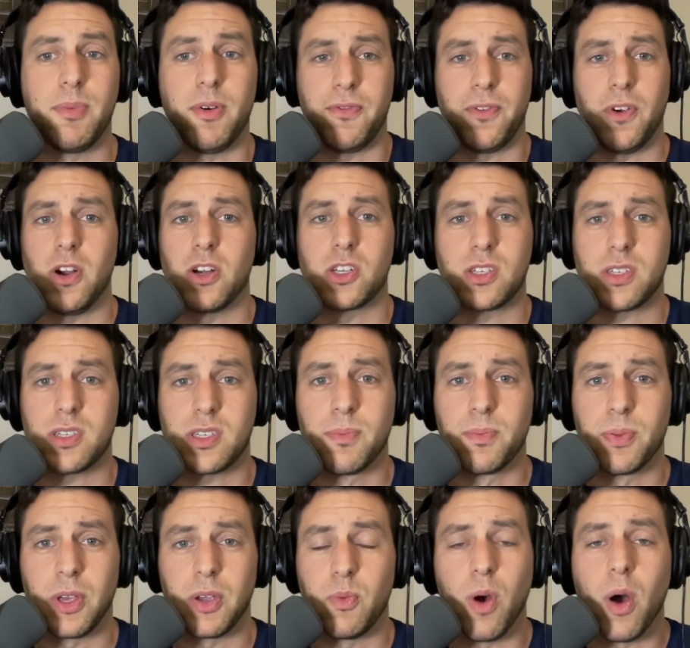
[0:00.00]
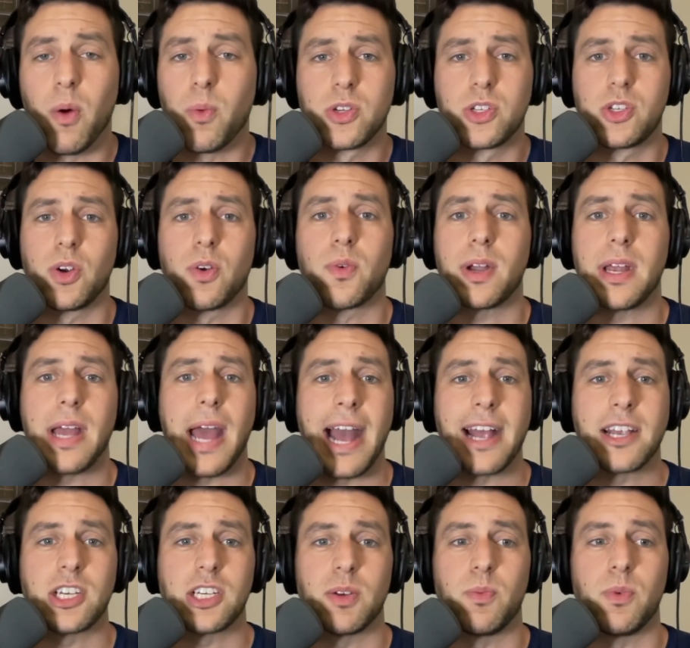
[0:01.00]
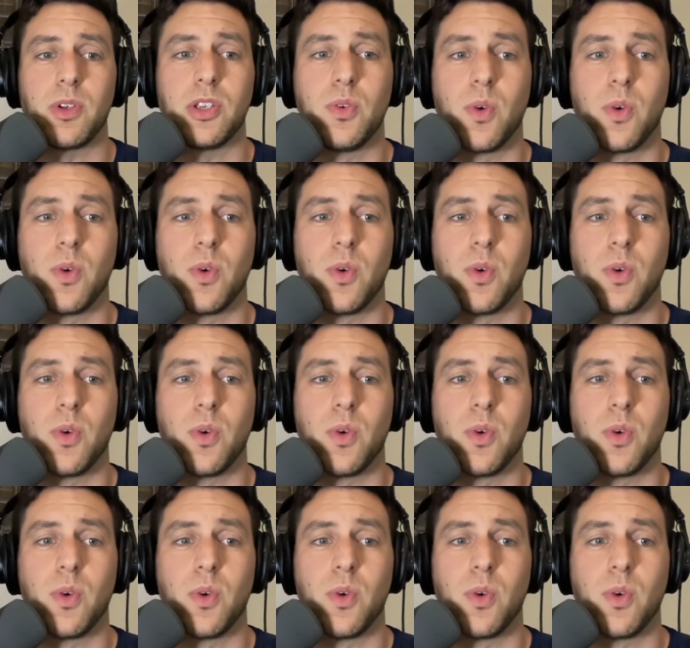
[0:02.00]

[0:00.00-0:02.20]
But first, simply, what was your reaction when